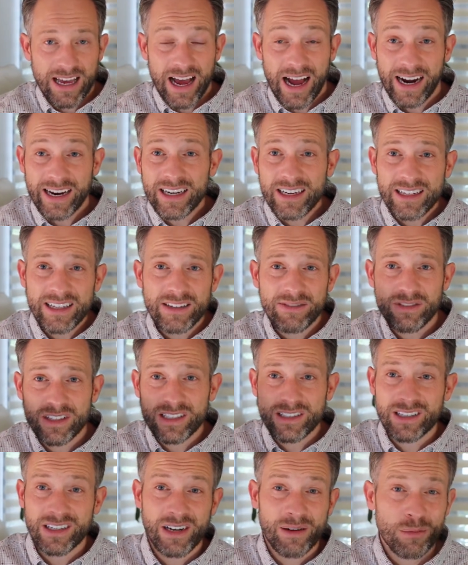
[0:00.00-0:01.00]
I'm going to give
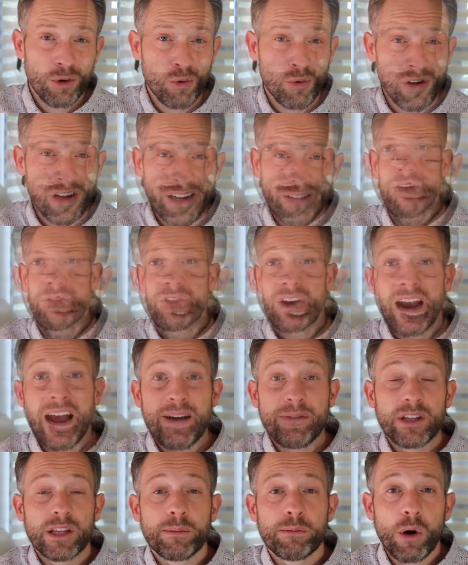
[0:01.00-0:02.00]
these a number one for
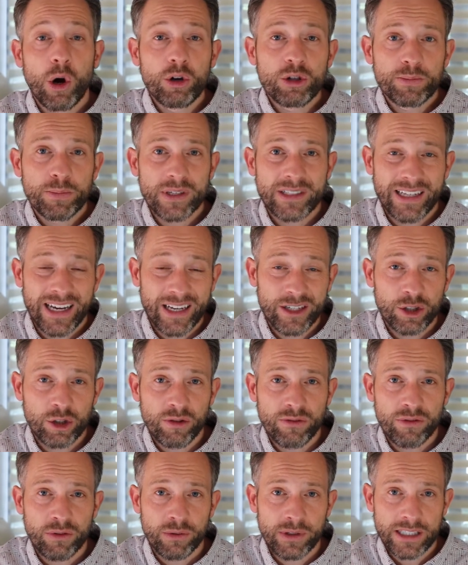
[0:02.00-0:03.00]
having the most
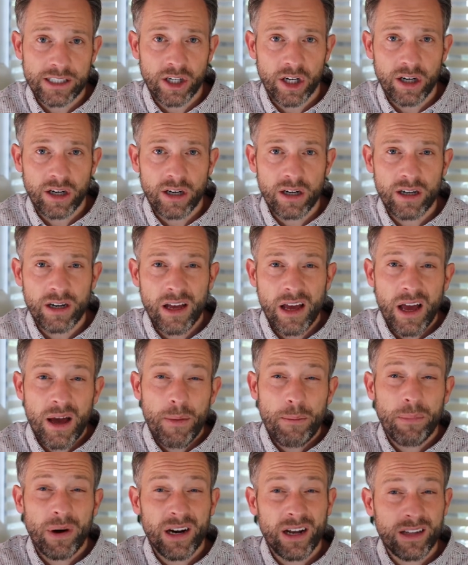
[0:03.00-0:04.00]
potential for return,
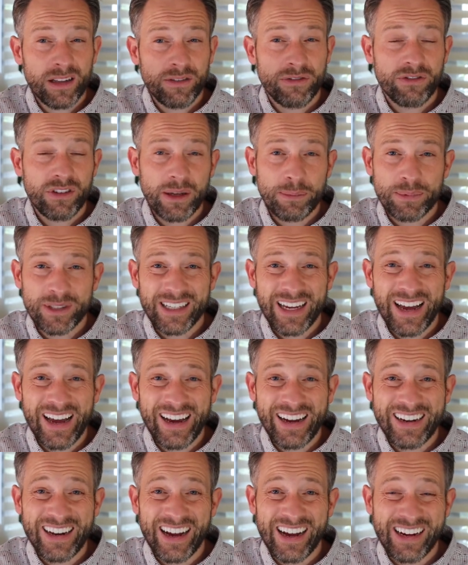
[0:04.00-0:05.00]
but on the flip
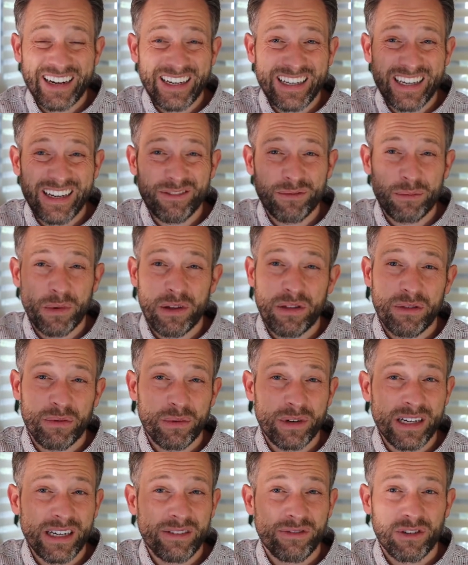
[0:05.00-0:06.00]
side, I'm going to give them a
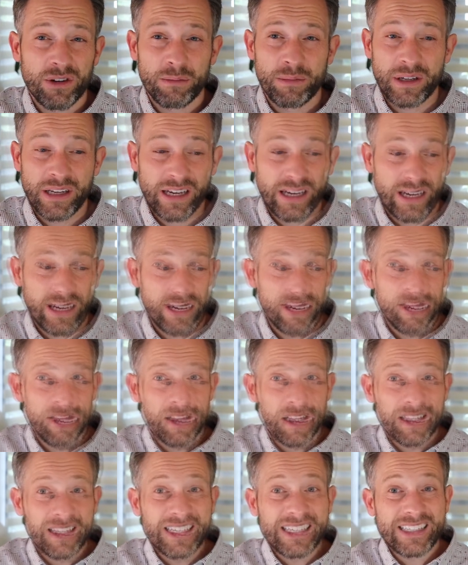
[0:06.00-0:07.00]
three for being
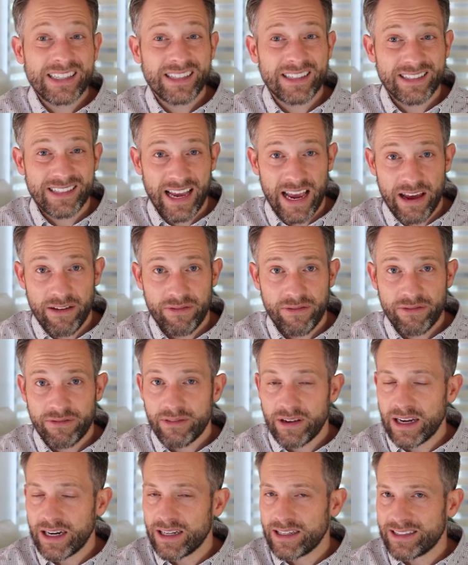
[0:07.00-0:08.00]
the least safe.
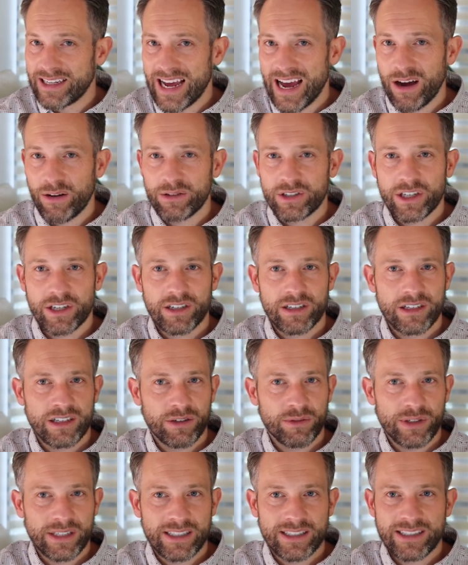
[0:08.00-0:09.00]
In a downturn and
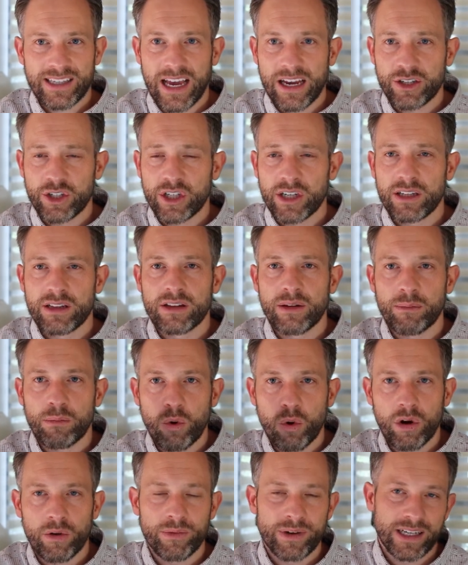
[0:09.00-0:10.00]
a recession, the
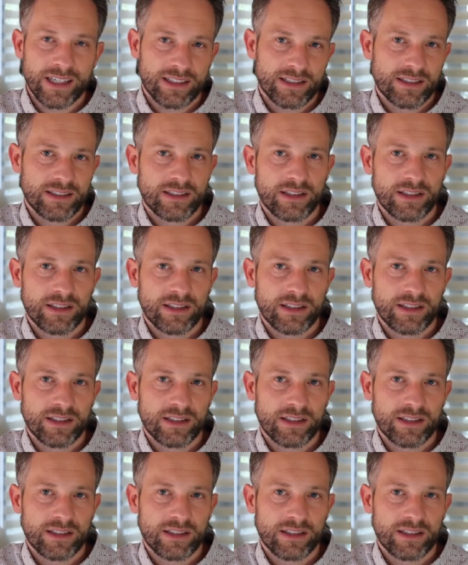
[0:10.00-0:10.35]
more risk.